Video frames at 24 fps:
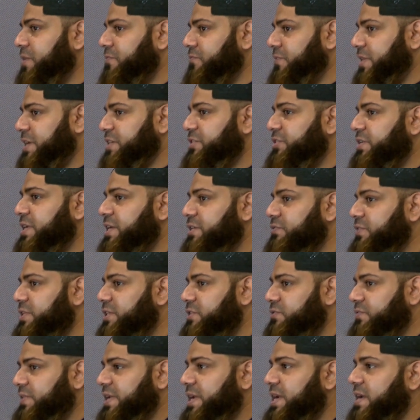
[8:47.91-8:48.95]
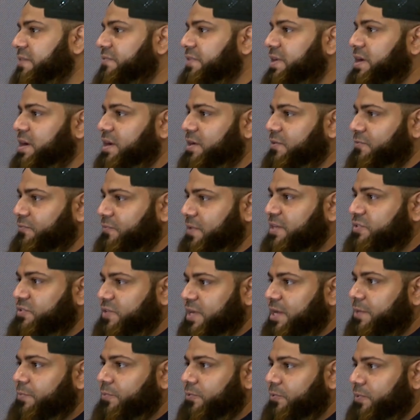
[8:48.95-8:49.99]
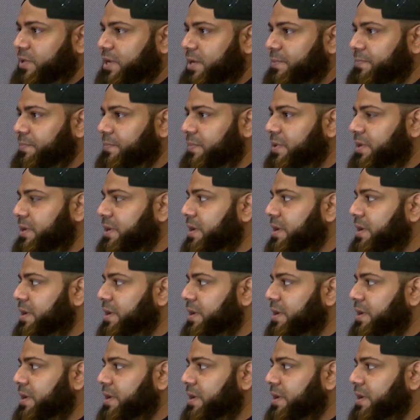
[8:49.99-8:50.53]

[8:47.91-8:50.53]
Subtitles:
fresh graduates, we have a fast track program